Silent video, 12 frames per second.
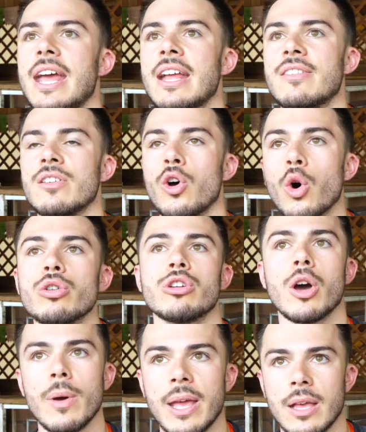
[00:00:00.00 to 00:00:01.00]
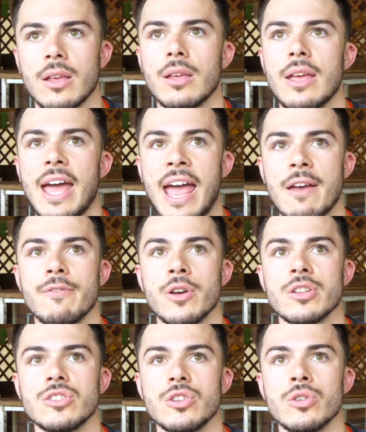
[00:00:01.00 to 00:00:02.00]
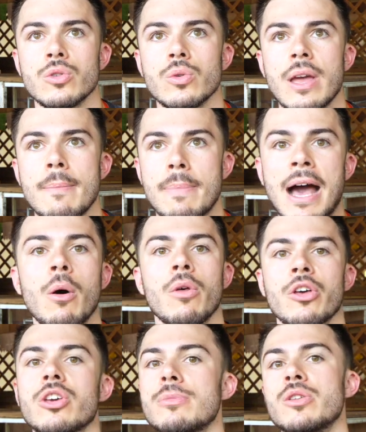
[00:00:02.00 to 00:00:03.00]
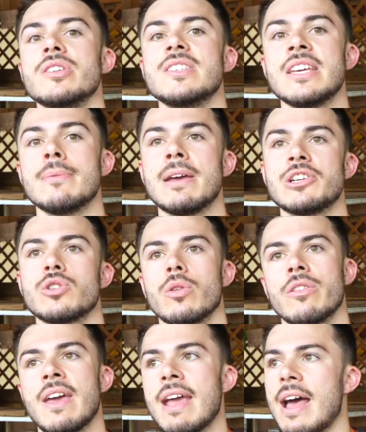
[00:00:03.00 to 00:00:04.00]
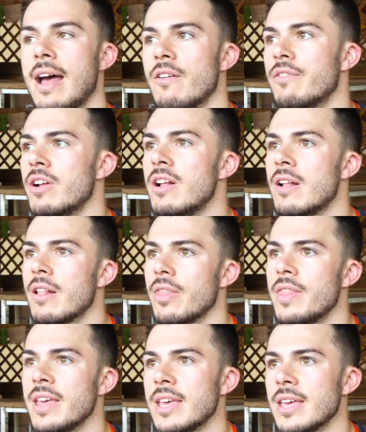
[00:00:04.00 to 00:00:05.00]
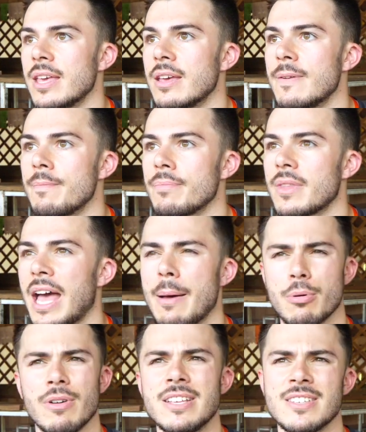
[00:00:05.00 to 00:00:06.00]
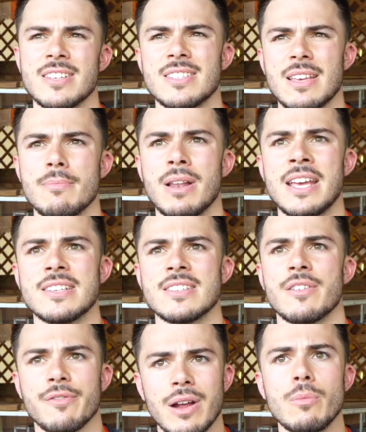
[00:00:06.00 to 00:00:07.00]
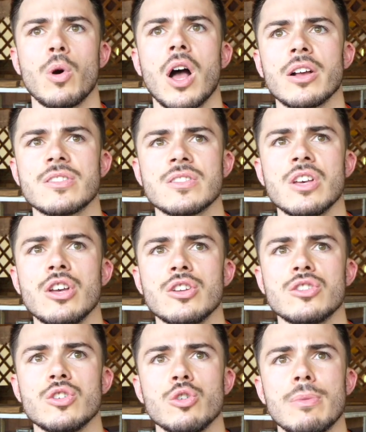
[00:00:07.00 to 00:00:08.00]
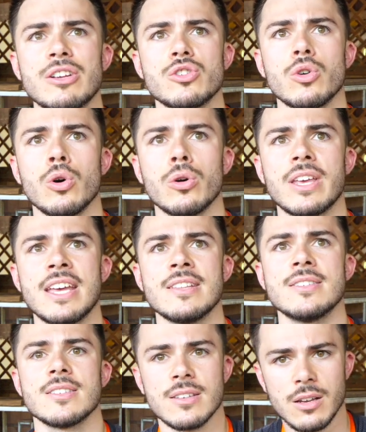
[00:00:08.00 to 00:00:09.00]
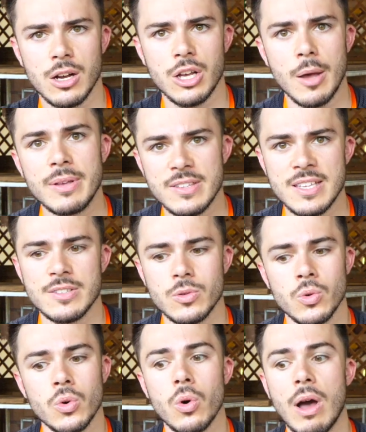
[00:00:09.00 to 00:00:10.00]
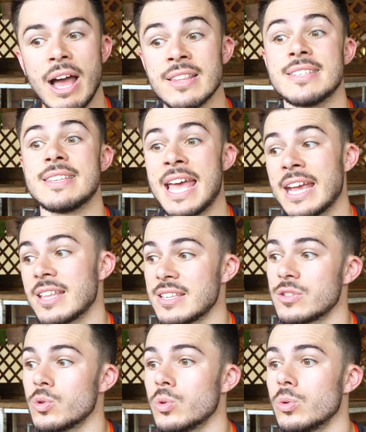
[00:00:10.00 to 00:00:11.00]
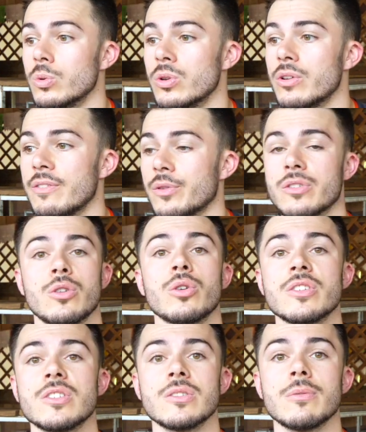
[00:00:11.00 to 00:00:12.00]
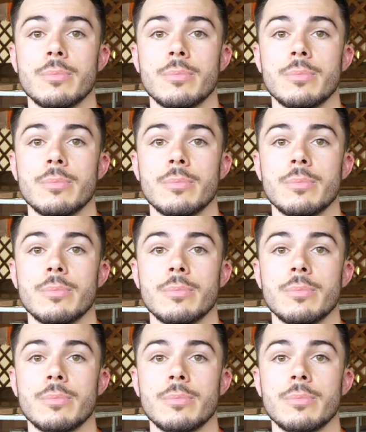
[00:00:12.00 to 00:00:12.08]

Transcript: It's an ongoing effort to empower the community and make sure that they have the apparatus in place and the frameworks to make sure kids are coming to the school and staying at the school for as long as